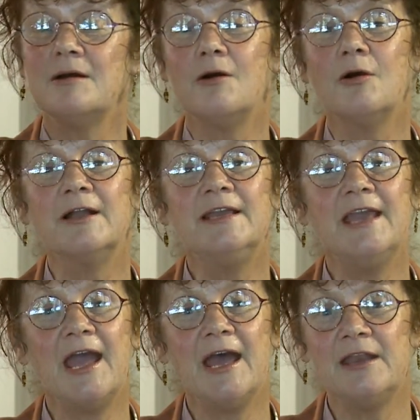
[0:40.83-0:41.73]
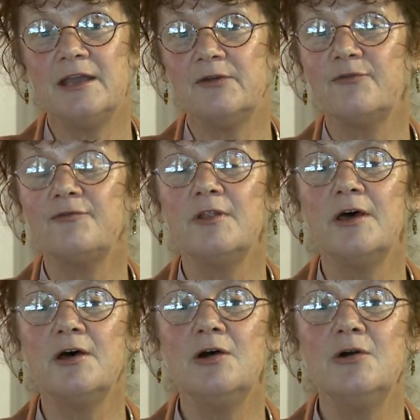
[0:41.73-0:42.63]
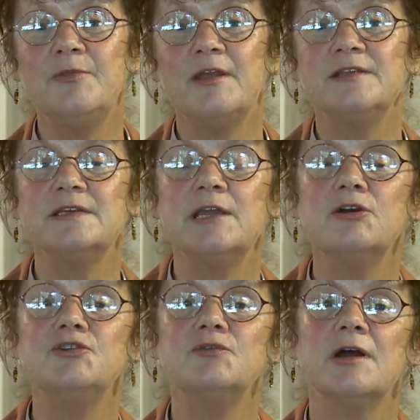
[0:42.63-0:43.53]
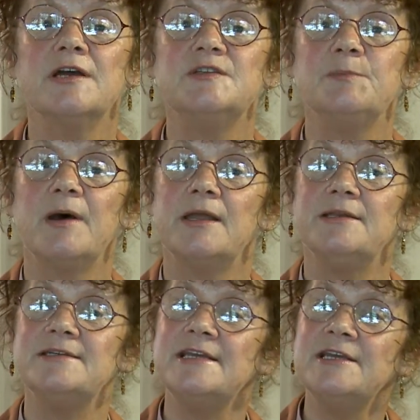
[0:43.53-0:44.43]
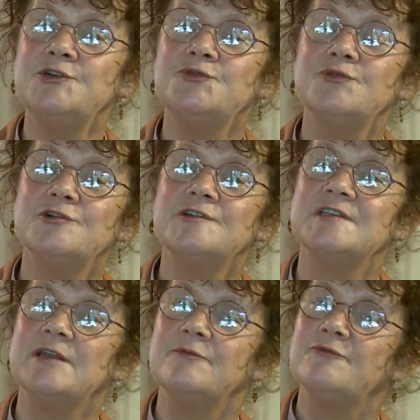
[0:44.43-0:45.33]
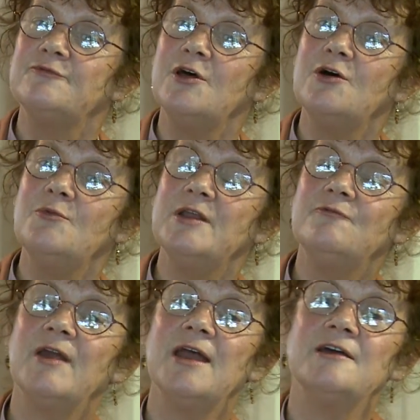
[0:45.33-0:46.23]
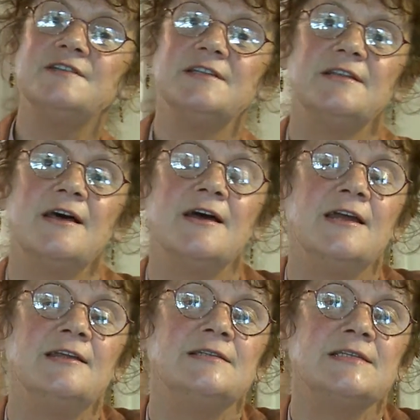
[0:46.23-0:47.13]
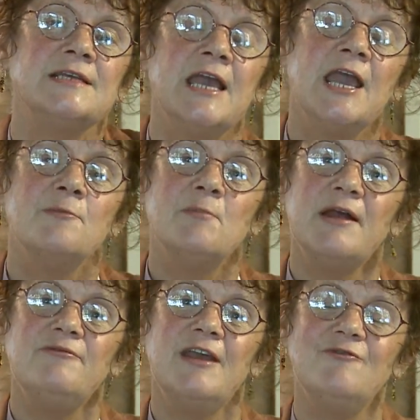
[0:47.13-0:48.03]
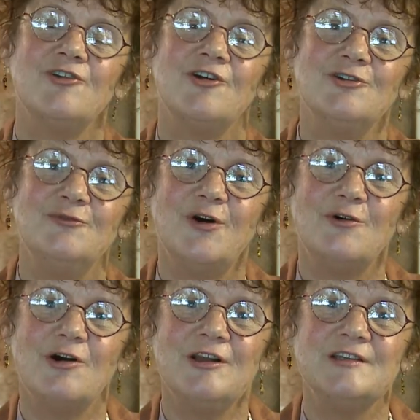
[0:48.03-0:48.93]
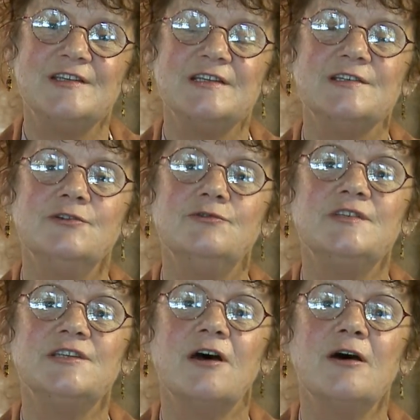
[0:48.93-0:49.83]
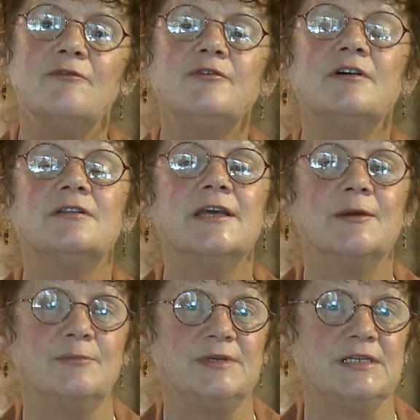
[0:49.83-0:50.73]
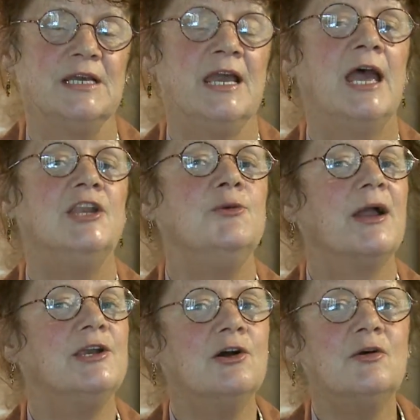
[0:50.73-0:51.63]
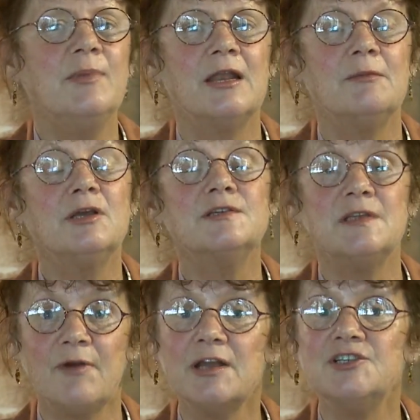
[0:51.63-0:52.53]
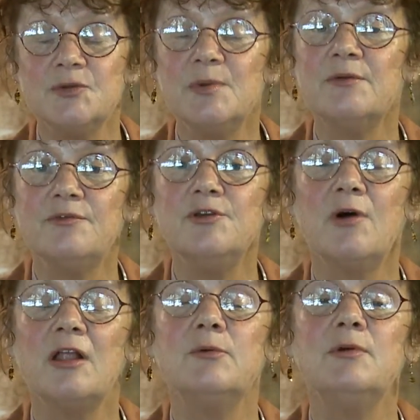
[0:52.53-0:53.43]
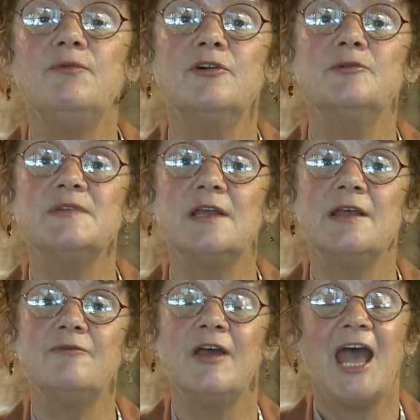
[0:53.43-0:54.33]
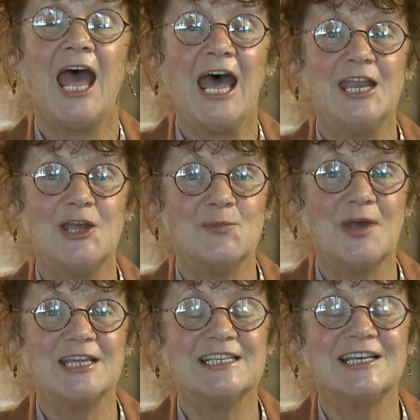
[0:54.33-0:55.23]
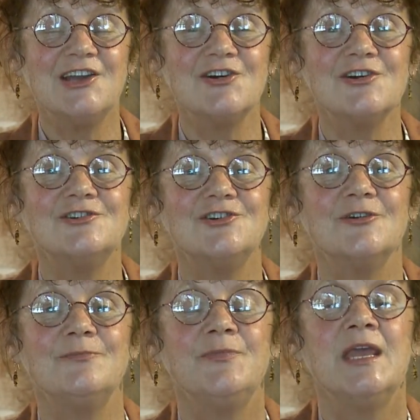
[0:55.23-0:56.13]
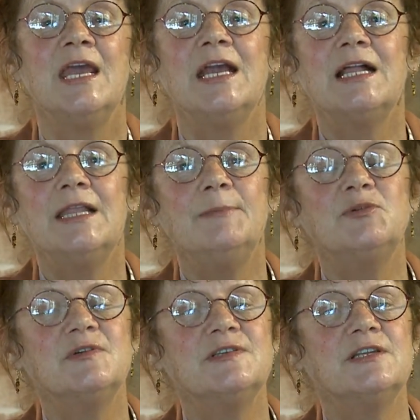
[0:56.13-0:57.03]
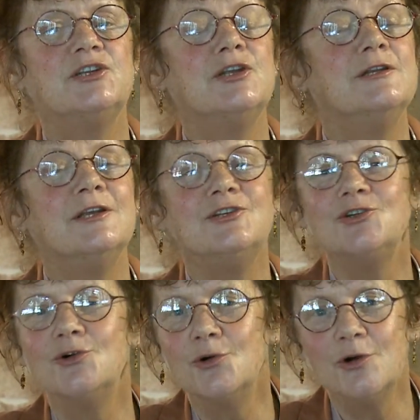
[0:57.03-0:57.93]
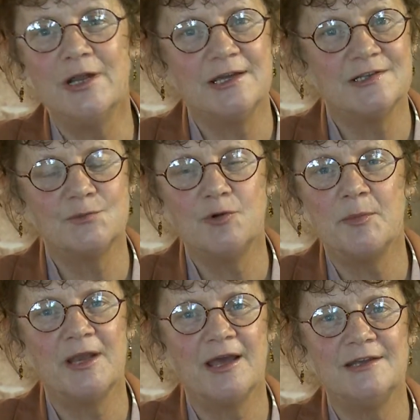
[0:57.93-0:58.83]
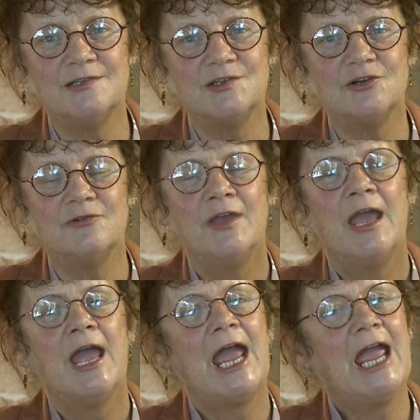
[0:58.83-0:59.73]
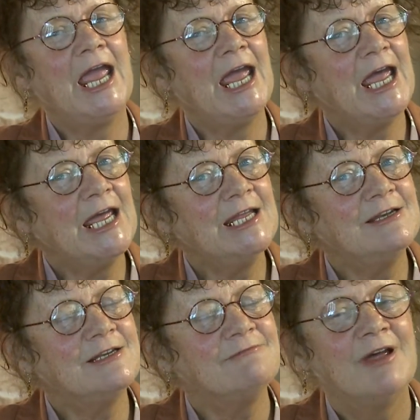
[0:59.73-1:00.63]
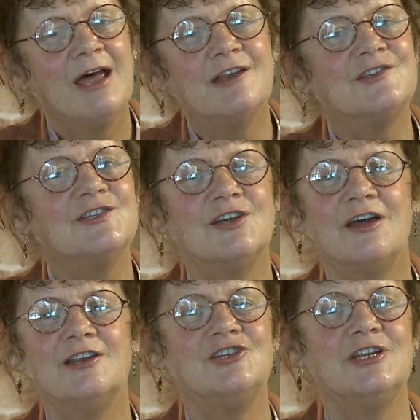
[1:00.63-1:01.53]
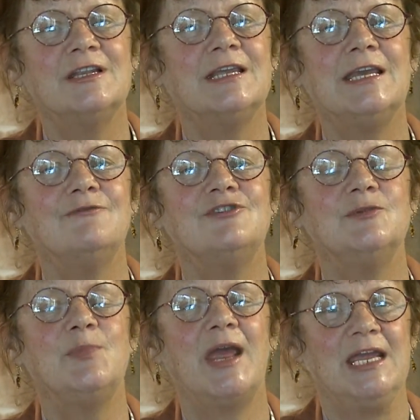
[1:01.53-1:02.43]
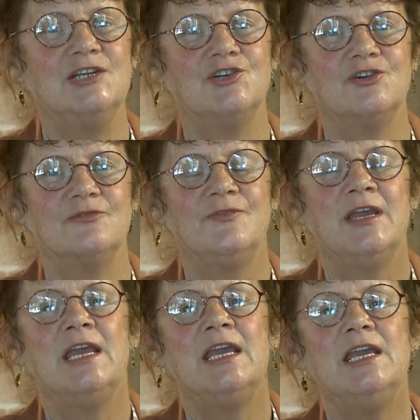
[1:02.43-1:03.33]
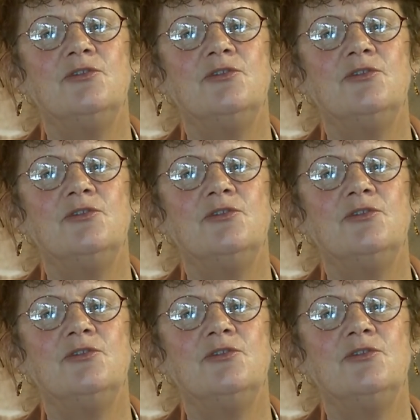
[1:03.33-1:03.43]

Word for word: organic flow that is characterized by tendrils and flowing rounded lines. My favorite Art Nouveau artist is Gustave Klimt. And you might know about him because there have actually been a few Hollywood films that have had him as a character. Klimt was a notorious womanizer and an astonishingly gifted painter. He